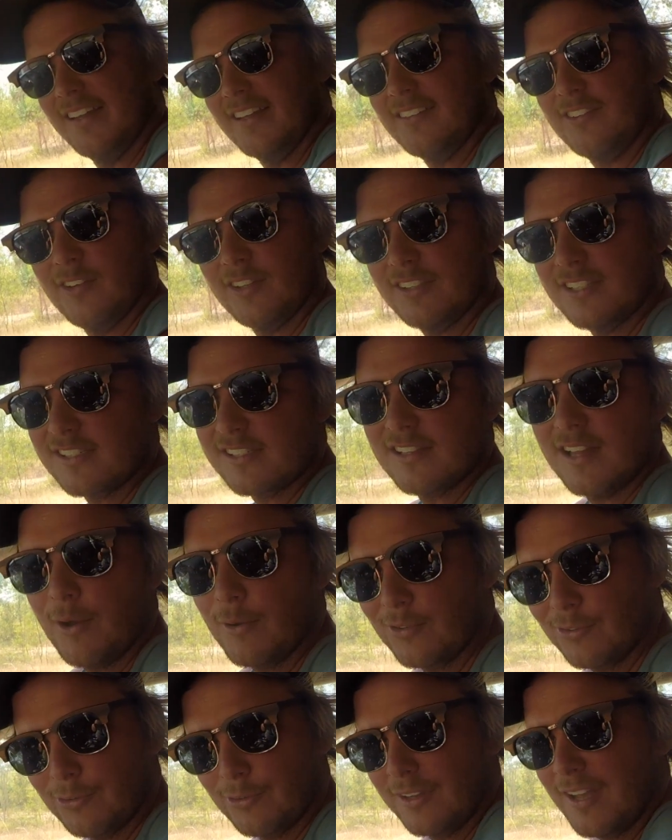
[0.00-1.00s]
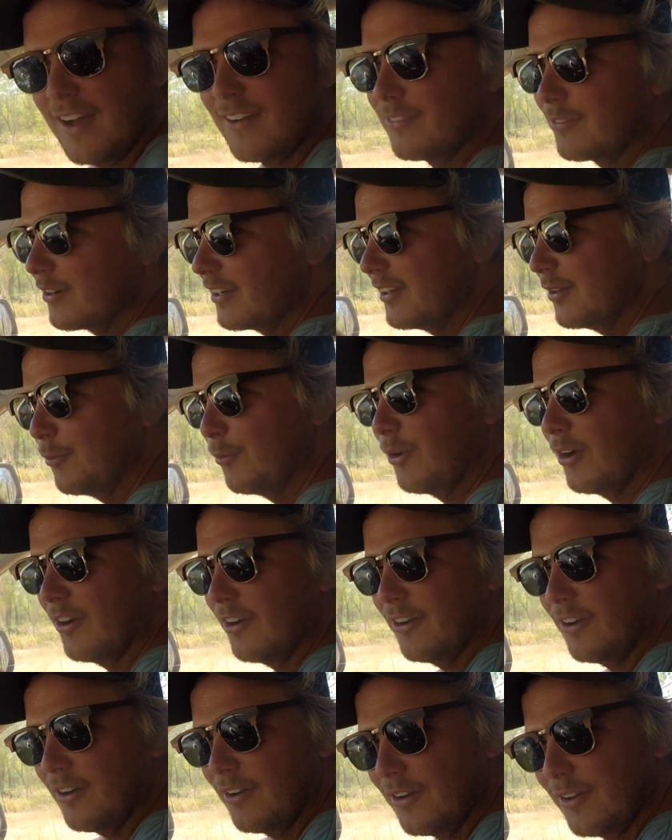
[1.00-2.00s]
It's like the slowest recovery in the
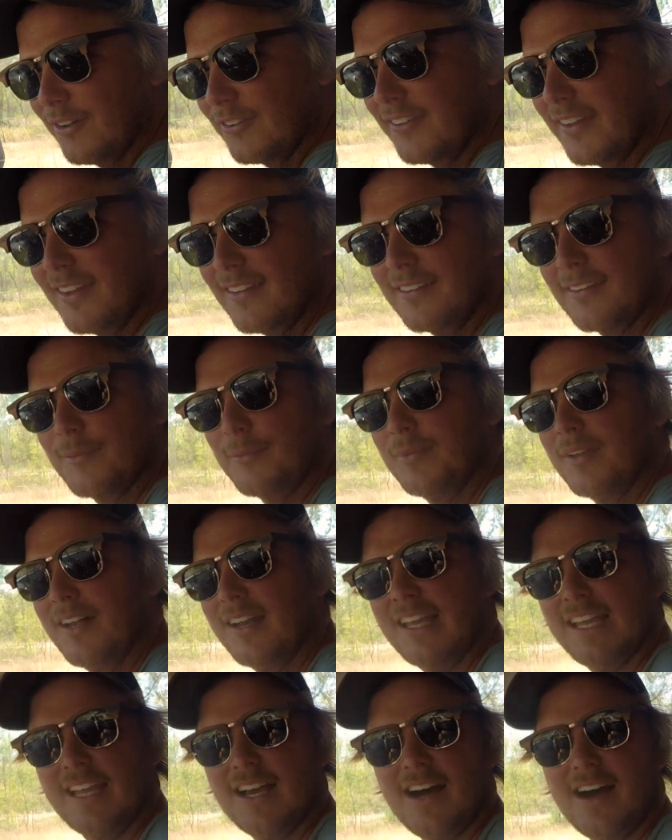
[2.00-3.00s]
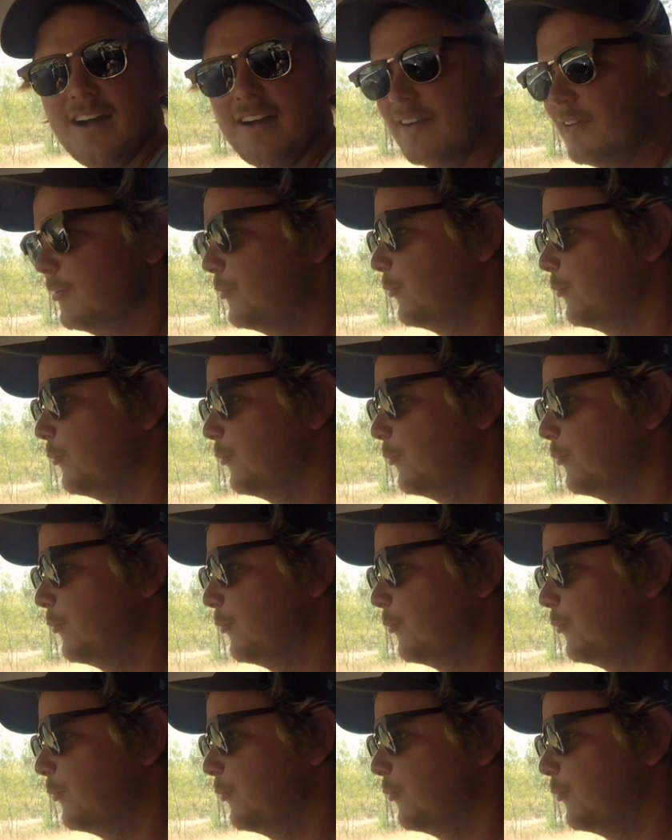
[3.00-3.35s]
world. There's a bloody car in the